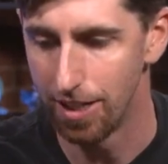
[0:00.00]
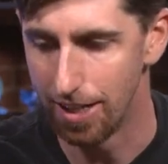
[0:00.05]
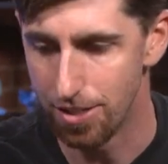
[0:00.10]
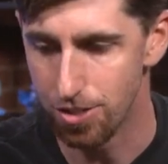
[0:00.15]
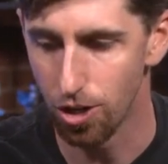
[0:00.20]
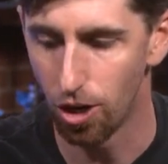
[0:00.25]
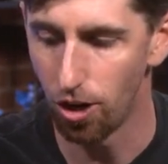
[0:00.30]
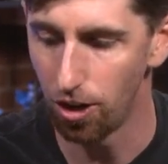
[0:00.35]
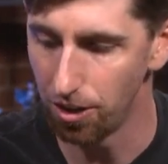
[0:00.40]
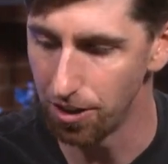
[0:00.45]

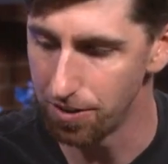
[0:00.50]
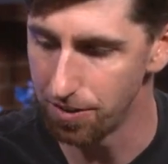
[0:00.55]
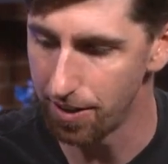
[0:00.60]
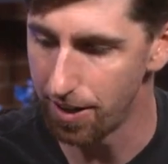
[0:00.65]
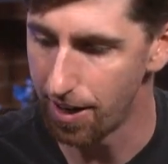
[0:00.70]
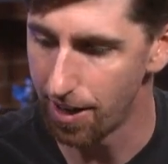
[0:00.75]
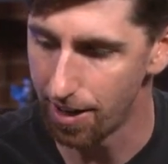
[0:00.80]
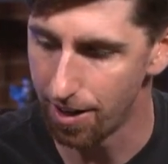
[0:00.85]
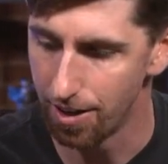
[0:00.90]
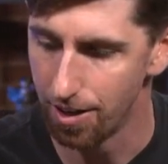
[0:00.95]
It's all in
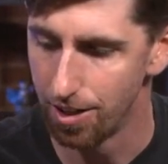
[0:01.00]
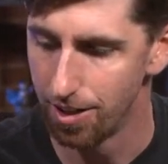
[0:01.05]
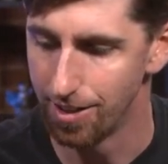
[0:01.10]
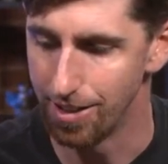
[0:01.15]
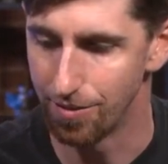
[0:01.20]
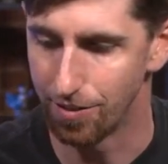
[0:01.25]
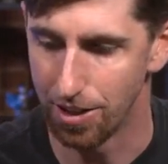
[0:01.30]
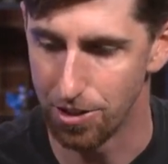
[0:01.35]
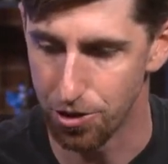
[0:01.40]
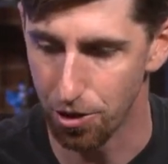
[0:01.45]
there.
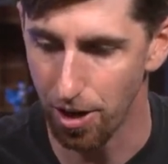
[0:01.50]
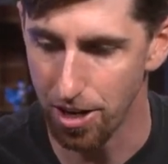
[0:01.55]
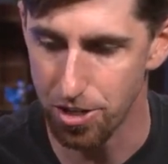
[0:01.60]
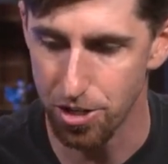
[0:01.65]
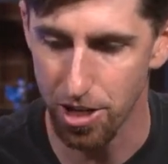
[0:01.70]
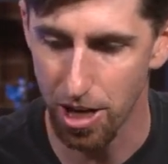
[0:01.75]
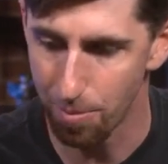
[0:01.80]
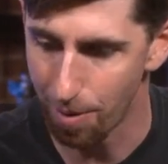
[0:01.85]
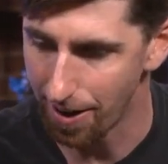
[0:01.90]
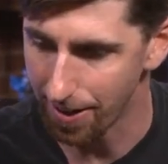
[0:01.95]
You've got your
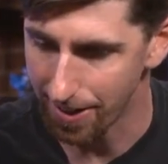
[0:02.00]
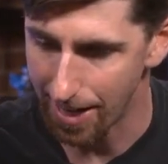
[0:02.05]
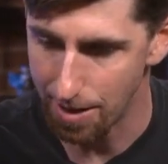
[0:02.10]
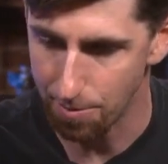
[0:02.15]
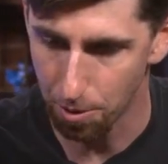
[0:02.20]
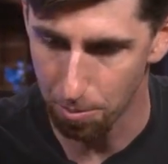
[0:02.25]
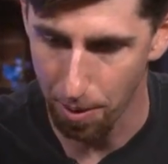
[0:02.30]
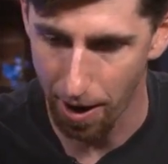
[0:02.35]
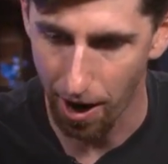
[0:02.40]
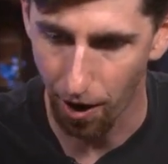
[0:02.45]
HDMI
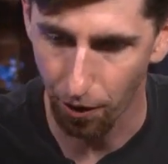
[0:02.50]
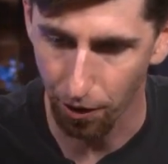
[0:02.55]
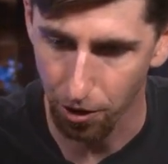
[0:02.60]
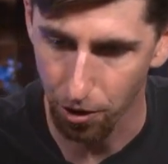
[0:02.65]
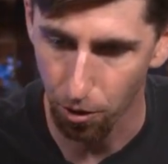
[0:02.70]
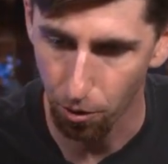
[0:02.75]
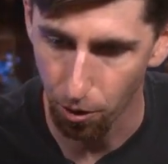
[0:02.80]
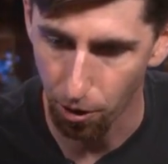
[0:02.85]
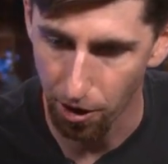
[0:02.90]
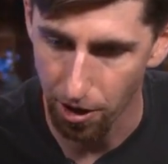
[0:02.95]
cable, power
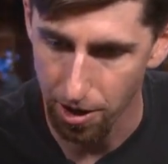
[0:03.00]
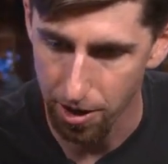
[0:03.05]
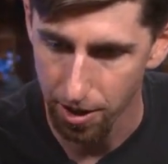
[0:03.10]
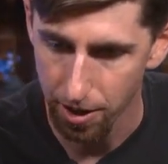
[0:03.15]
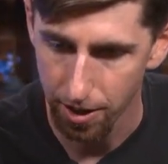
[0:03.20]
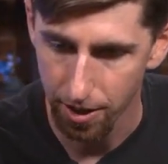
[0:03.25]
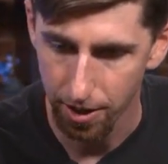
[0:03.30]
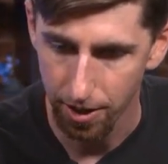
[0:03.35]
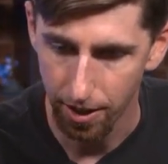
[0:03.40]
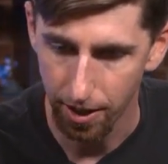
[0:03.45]
cord,
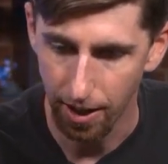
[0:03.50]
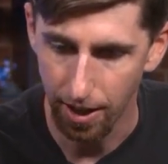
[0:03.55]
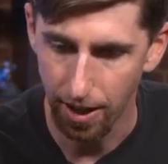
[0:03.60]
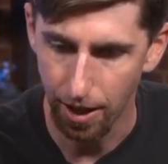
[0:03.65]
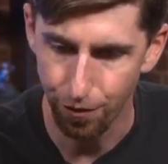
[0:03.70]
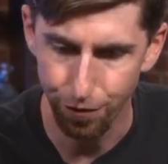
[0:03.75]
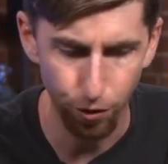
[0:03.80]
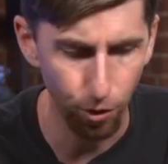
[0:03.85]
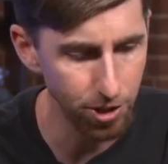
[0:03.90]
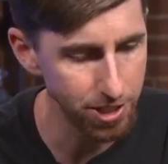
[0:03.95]

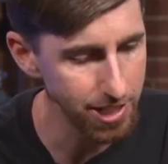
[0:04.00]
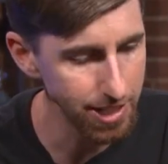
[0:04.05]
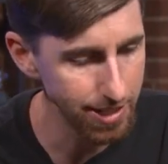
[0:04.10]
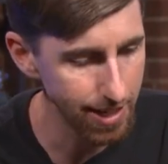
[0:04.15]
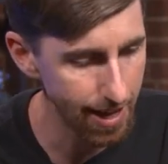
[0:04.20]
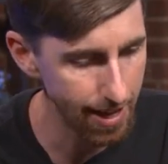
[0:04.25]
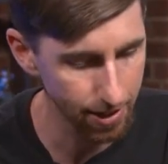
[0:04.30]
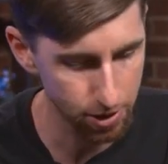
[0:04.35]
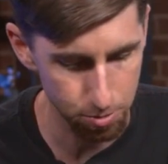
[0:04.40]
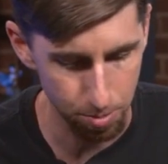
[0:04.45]

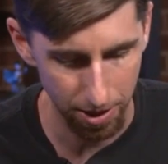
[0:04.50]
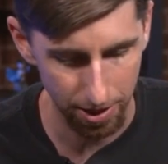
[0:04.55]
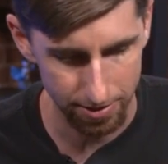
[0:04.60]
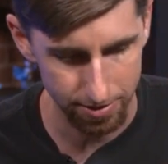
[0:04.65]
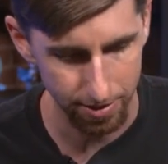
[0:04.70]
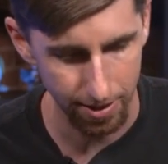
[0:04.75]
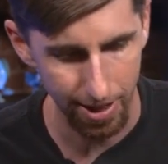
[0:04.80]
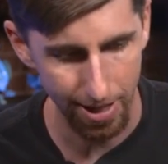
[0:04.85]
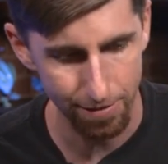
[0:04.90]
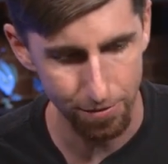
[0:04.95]
14-day uh,
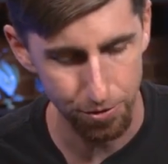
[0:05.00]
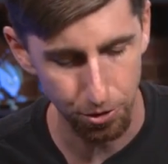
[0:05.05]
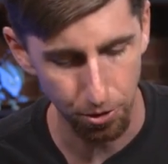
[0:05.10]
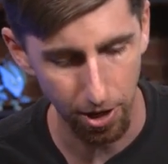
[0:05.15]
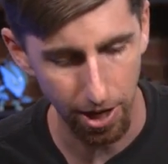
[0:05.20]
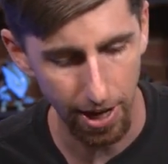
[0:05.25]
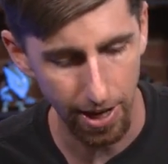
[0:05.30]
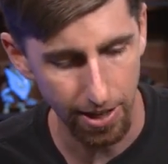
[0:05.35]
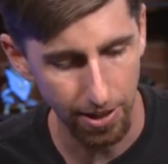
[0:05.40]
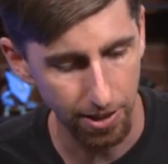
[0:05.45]
Xbox Live
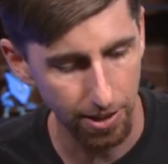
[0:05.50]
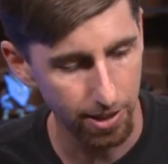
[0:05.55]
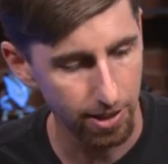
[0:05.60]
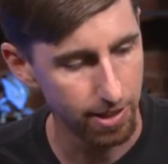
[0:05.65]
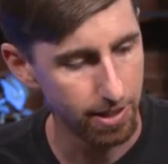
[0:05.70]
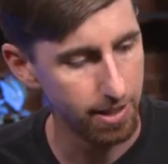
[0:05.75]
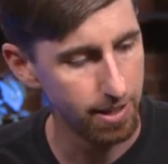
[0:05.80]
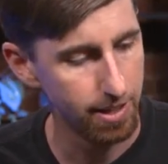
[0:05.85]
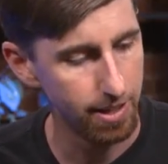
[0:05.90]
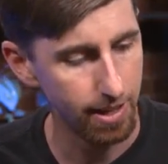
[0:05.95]

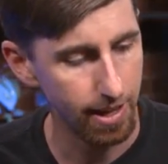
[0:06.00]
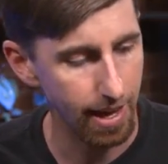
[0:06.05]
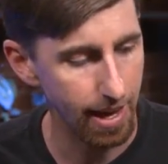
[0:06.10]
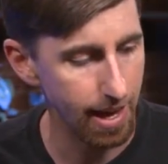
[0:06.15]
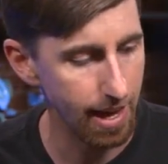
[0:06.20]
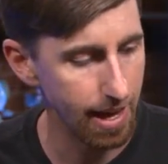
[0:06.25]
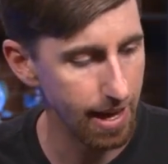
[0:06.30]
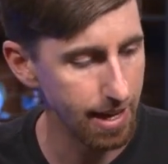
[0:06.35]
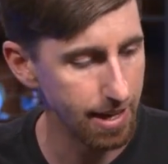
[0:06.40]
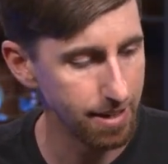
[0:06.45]
trial,
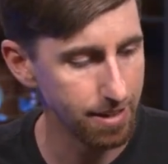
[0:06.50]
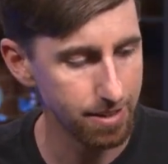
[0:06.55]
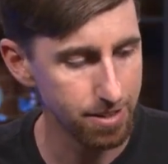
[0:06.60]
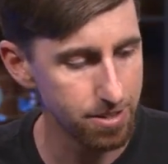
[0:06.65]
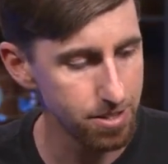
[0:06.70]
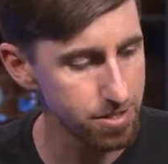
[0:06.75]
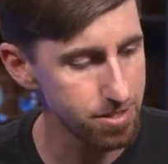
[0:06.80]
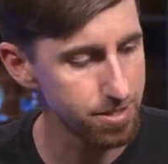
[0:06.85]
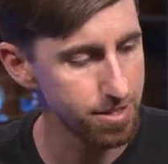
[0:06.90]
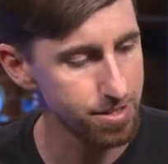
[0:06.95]
and
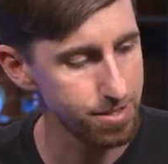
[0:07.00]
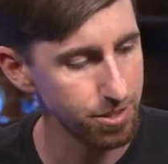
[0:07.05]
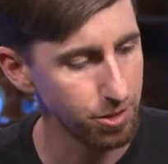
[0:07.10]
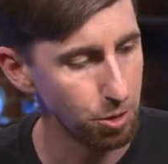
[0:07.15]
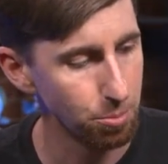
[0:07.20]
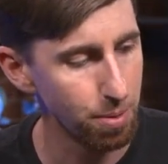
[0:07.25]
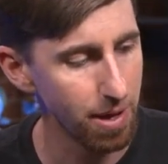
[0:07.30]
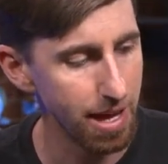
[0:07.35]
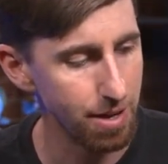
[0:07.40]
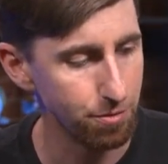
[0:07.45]
just this
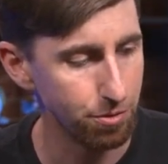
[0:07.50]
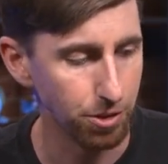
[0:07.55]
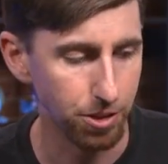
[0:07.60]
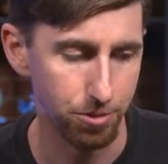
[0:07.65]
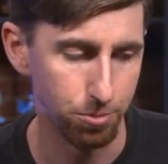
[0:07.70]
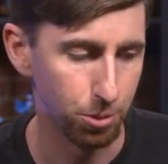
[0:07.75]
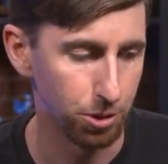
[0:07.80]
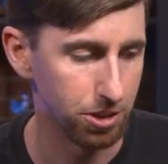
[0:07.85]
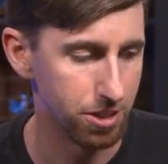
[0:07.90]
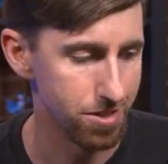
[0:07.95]
little
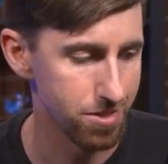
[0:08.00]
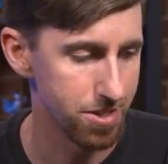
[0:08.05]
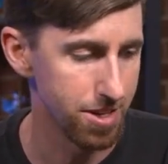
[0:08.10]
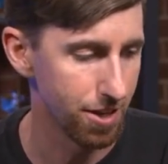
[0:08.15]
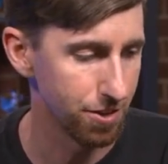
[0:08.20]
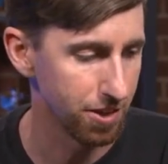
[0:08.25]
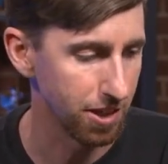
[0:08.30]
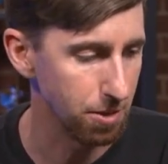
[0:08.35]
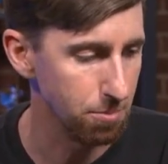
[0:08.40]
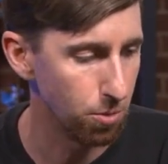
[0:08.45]
pamphlet, which is
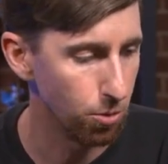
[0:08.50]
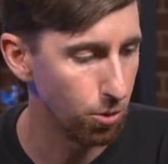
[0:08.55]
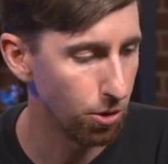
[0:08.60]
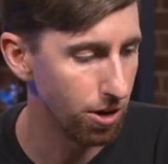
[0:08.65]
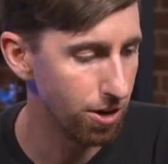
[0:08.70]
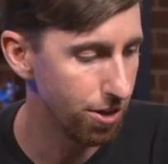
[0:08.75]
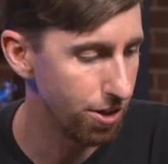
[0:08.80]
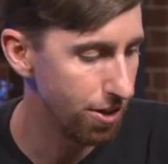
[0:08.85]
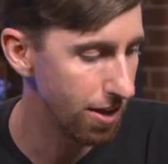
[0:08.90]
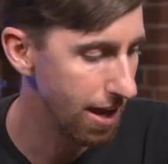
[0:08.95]
nothing
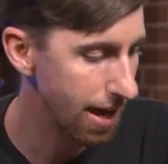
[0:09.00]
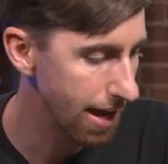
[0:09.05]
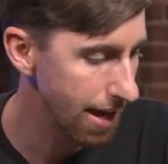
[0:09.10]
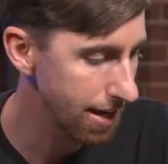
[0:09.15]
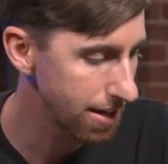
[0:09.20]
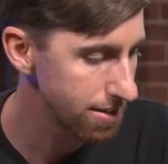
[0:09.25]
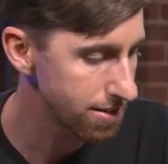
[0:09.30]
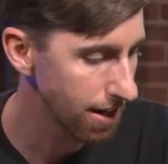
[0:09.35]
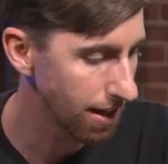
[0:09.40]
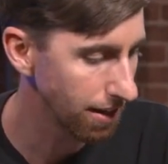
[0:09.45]
more
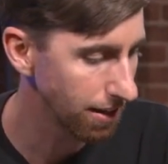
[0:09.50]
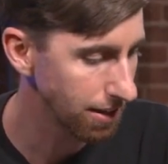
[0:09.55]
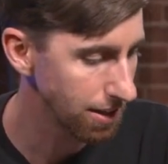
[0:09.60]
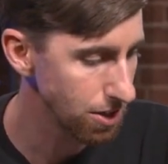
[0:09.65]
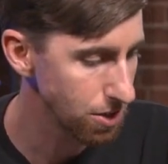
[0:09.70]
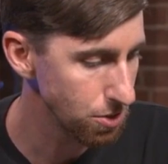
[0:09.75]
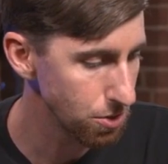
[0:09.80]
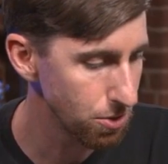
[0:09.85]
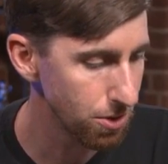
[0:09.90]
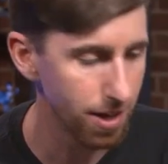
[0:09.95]
than telling
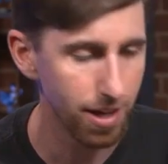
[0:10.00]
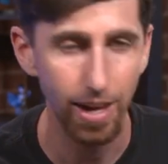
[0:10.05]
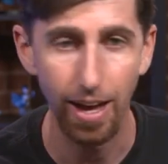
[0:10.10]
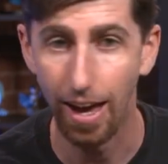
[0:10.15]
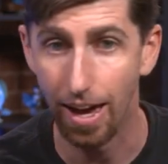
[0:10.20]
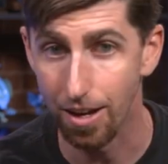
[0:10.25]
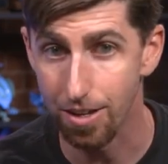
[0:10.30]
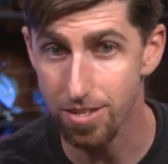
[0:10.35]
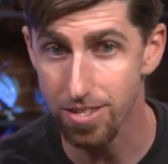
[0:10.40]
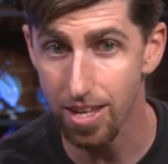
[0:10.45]
you
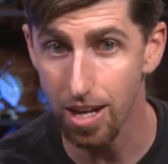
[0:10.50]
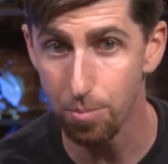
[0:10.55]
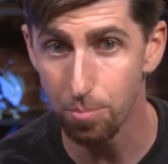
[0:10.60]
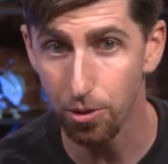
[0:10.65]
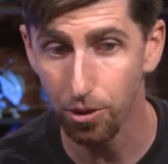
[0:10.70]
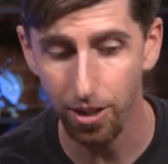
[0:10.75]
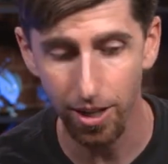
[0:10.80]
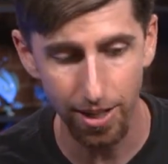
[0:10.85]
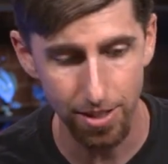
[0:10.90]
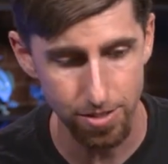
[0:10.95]
how to set
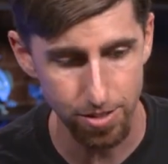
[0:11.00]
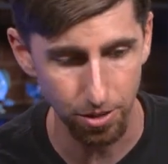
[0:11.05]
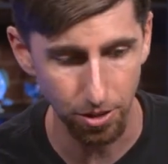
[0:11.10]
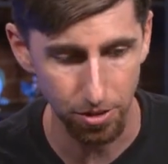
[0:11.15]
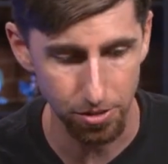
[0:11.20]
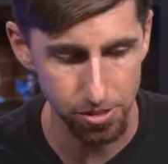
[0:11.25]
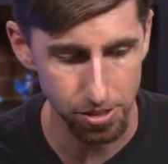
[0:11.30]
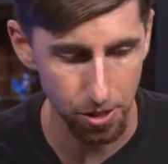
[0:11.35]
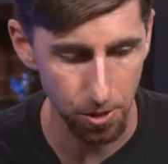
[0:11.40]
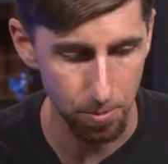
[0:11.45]
up your
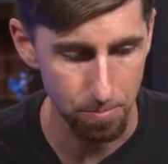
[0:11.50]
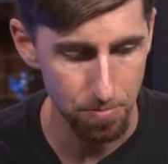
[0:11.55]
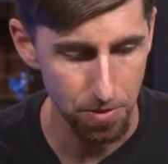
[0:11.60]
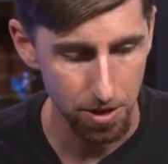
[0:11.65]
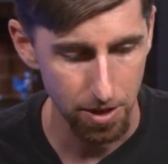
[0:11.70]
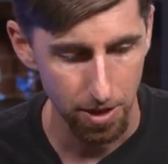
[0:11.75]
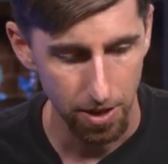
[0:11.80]
console. So,